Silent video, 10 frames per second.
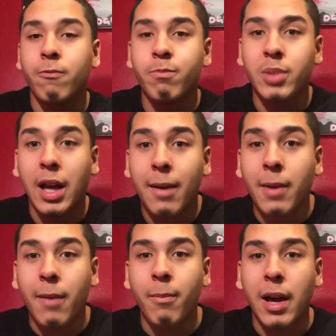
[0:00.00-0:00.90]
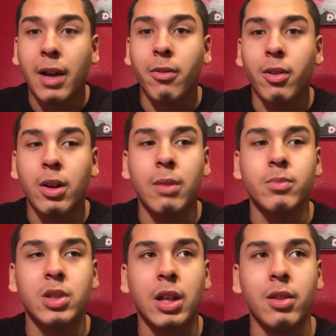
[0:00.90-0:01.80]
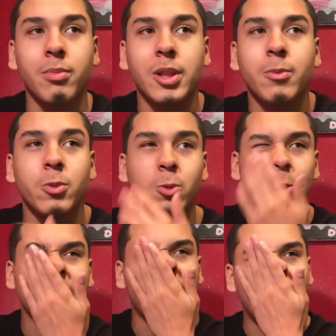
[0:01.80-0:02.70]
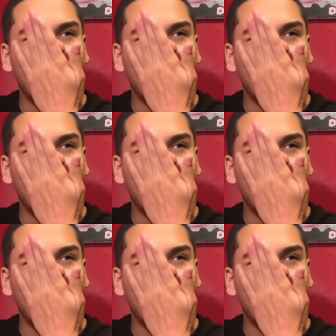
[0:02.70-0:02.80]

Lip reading: behind my back to other people saying,